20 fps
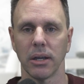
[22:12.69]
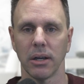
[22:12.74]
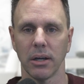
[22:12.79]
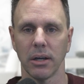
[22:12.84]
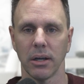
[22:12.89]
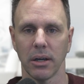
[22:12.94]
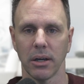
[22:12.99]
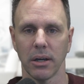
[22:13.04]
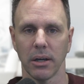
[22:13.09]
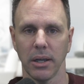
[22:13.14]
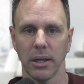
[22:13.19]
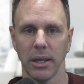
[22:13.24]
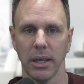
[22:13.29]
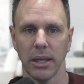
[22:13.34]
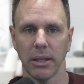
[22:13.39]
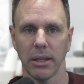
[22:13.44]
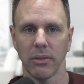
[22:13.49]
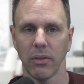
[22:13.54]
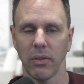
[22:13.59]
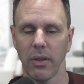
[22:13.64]

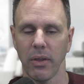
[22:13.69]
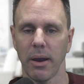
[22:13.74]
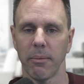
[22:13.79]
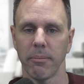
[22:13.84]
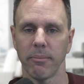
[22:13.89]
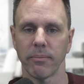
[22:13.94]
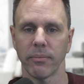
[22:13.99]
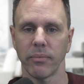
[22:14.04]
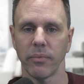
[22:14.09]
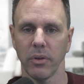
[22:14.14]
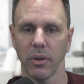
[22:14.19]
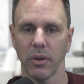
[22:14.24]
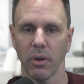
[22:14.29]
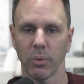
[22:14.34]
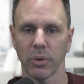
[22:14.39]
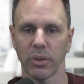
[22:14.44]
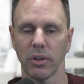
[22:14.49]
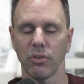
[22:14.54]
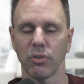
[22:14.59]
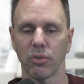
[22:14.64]
and them,
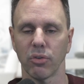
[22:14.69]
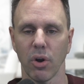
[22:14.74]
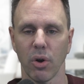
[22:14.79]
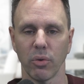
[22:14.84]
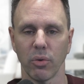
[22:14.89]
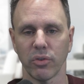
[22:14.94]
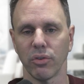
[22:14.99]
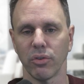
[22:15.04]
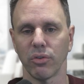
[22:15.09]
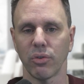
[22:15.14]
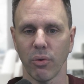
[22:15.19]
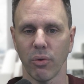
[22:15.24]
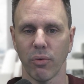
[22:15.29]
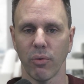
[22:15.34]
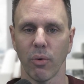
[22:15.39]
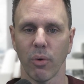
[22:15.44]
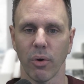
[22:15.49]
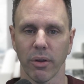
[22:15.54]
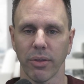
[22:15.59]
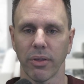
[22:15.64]
with these loans and so
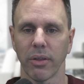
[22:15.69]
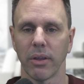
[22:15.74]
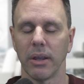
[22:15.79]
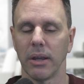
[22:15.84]
forth,